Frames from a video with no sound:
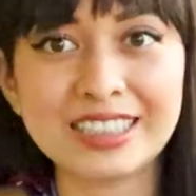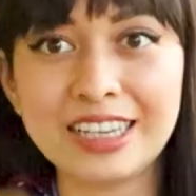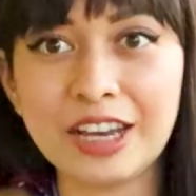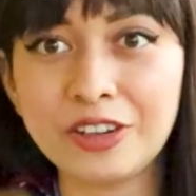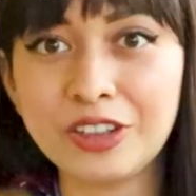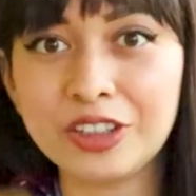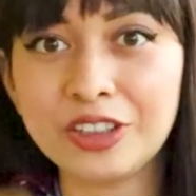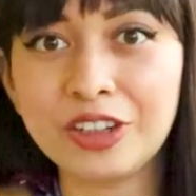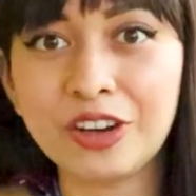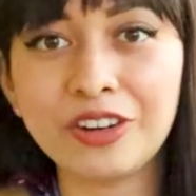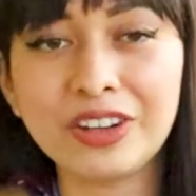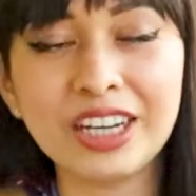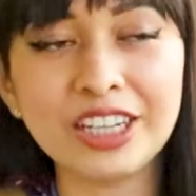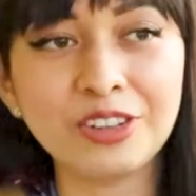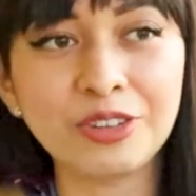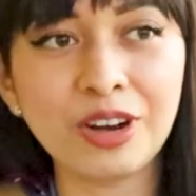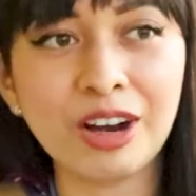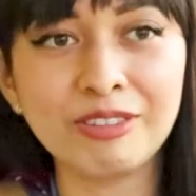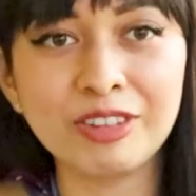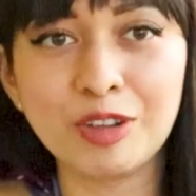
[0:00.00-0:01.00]
now you know,
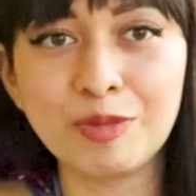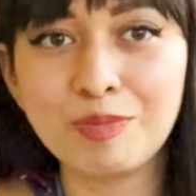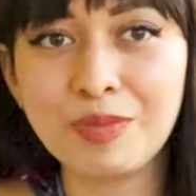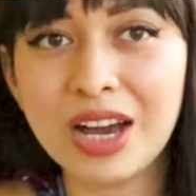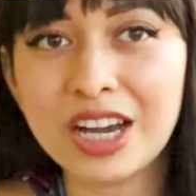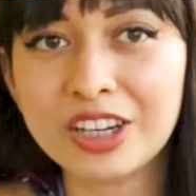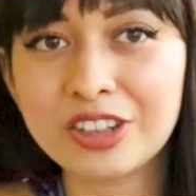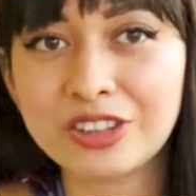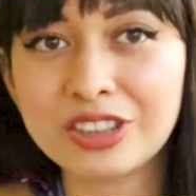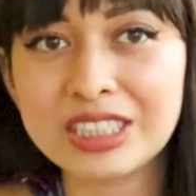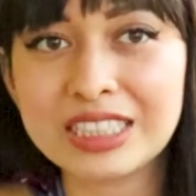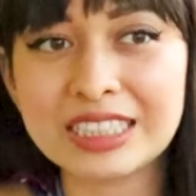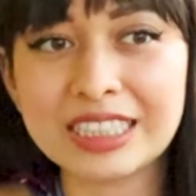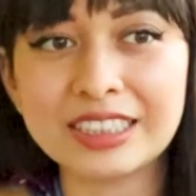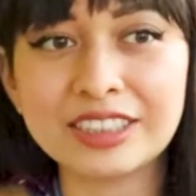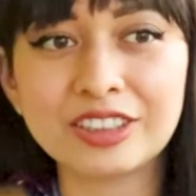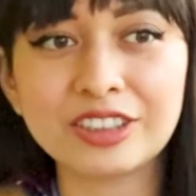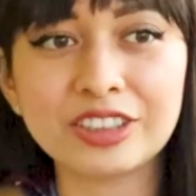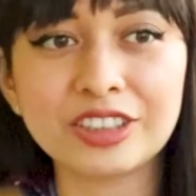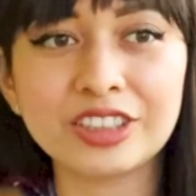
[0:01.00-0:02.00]
like you have the macro
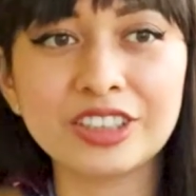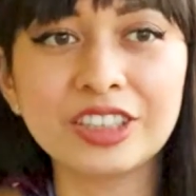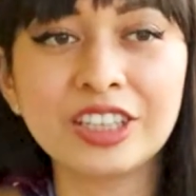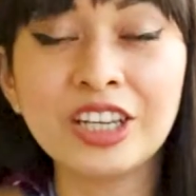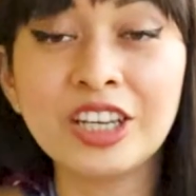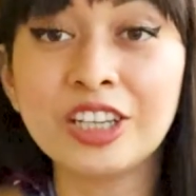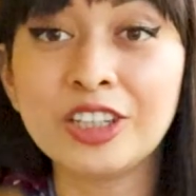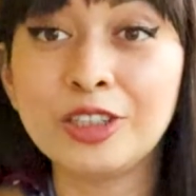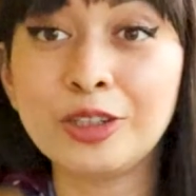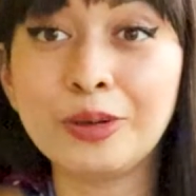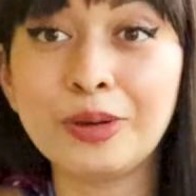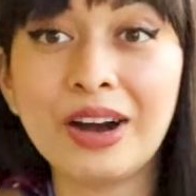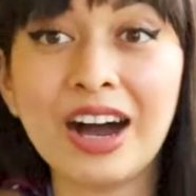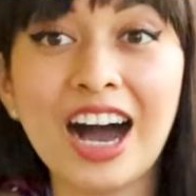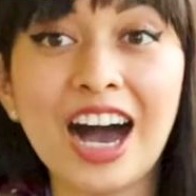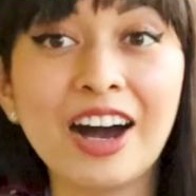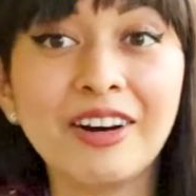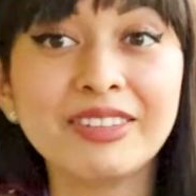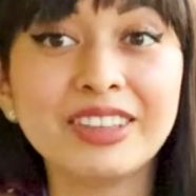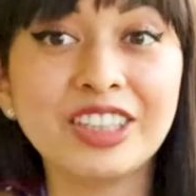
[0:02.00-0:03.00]
center, you
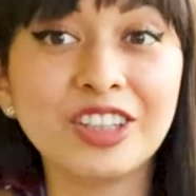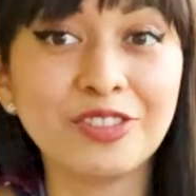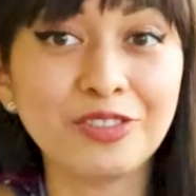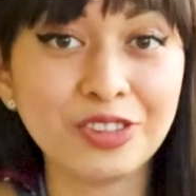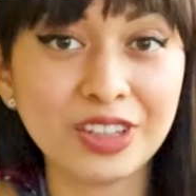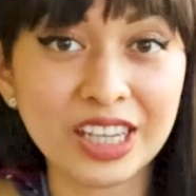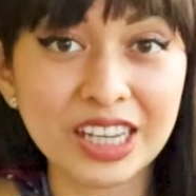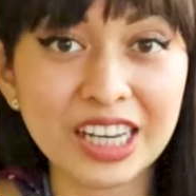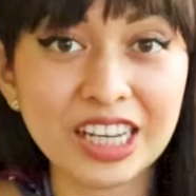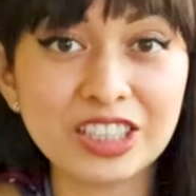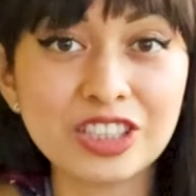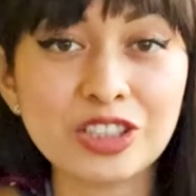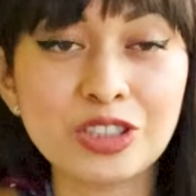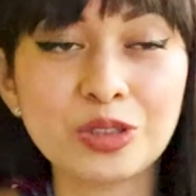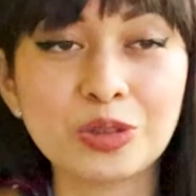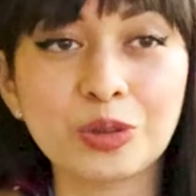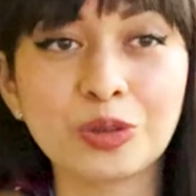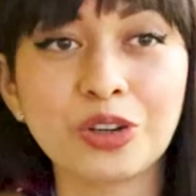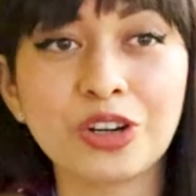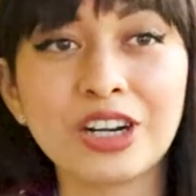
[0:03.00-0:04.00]
have the vegan
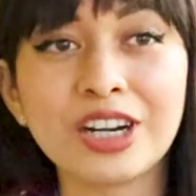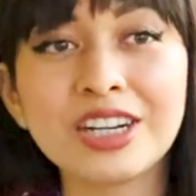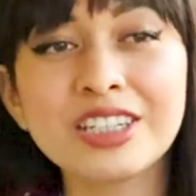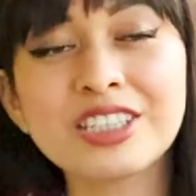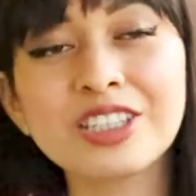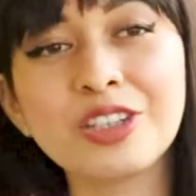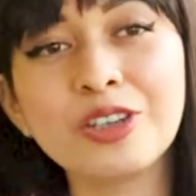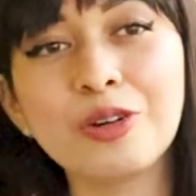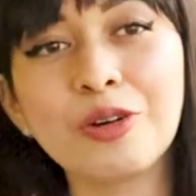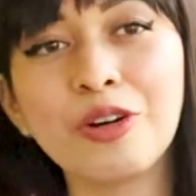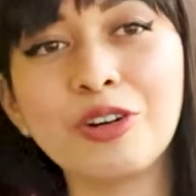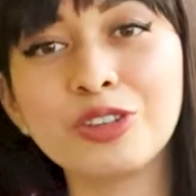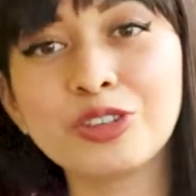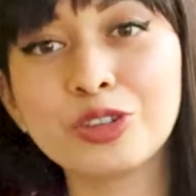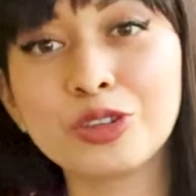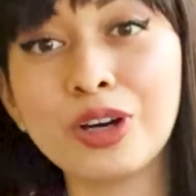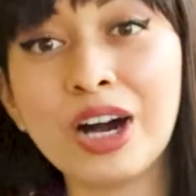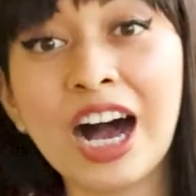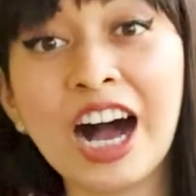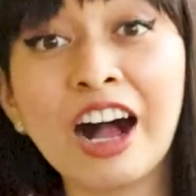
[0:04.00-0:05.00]
stores, you
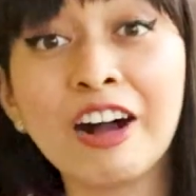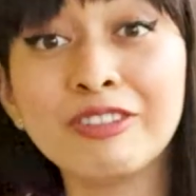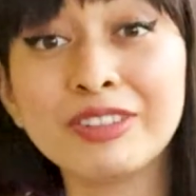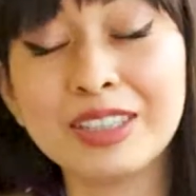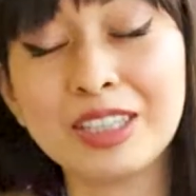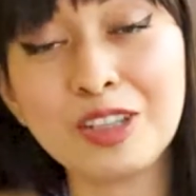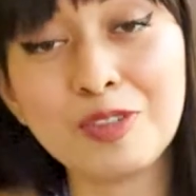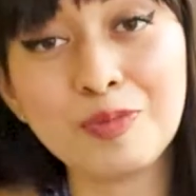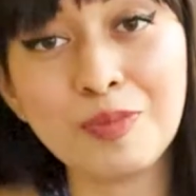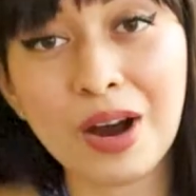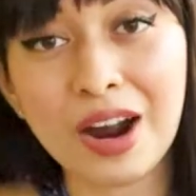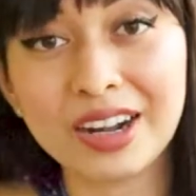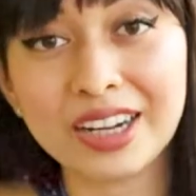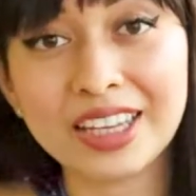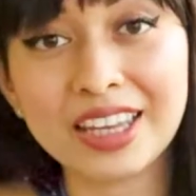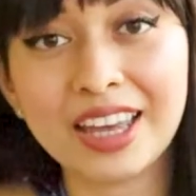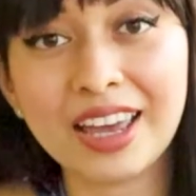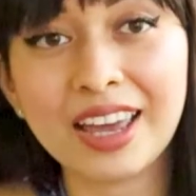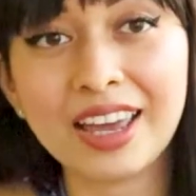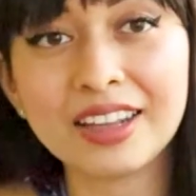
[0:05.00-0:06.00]
also have the
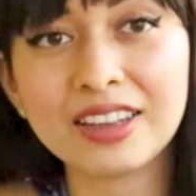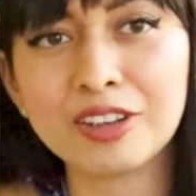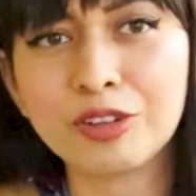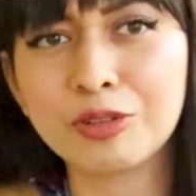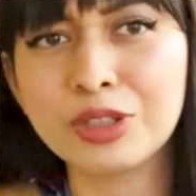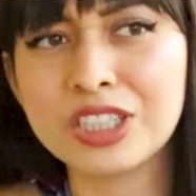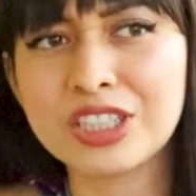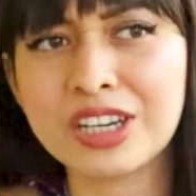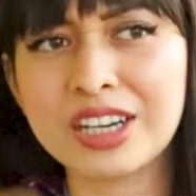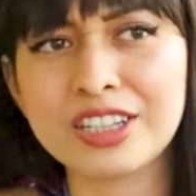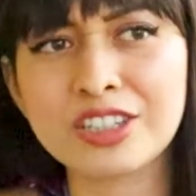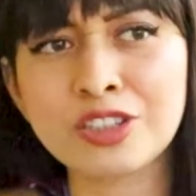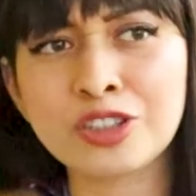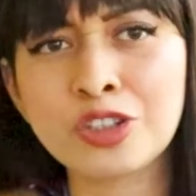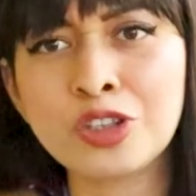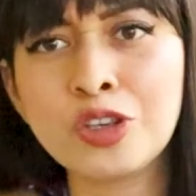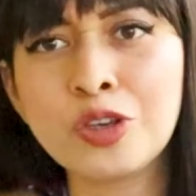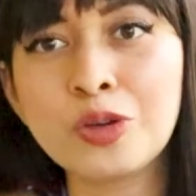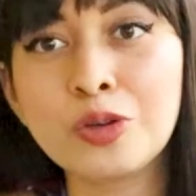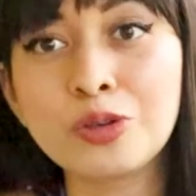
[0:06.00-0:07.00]
market, which has
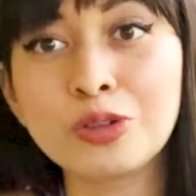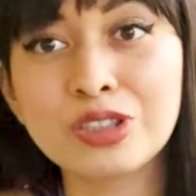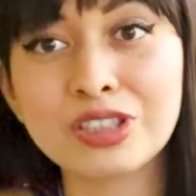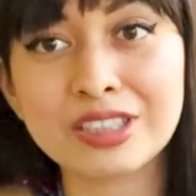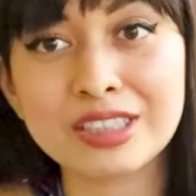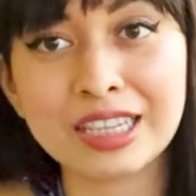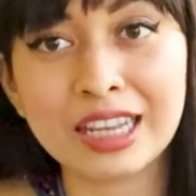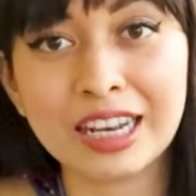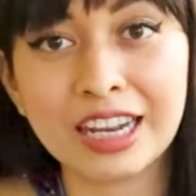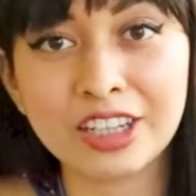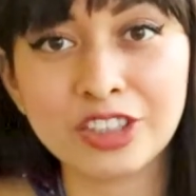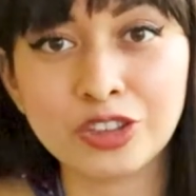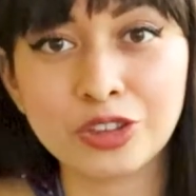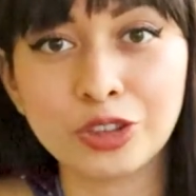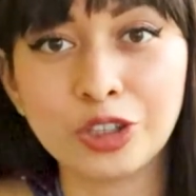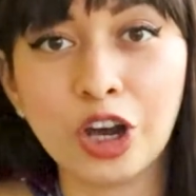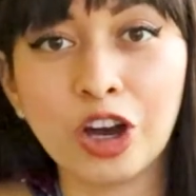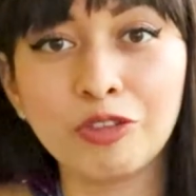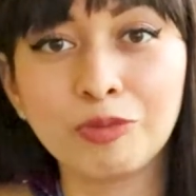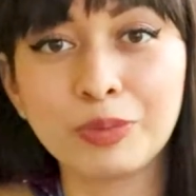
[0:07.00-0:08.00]
huge
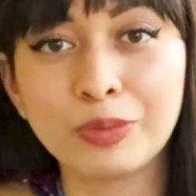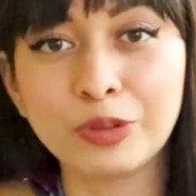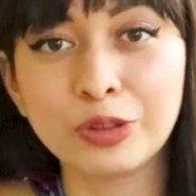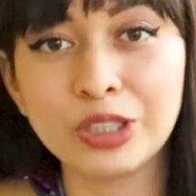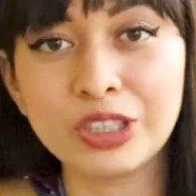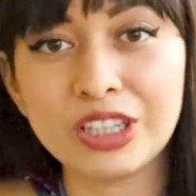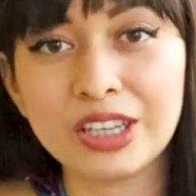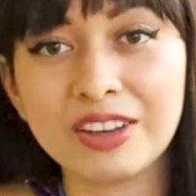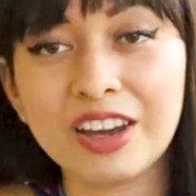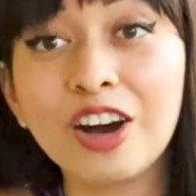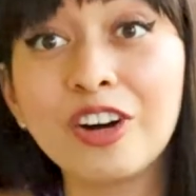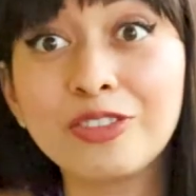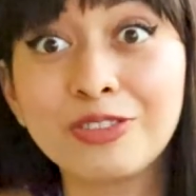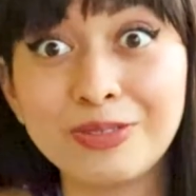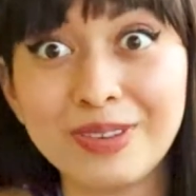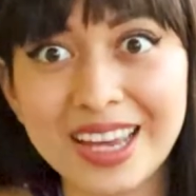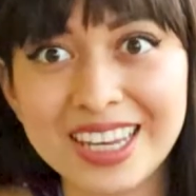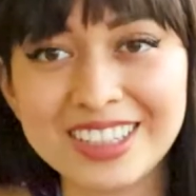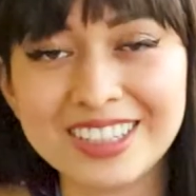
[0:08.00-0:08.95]
selection of veggies, of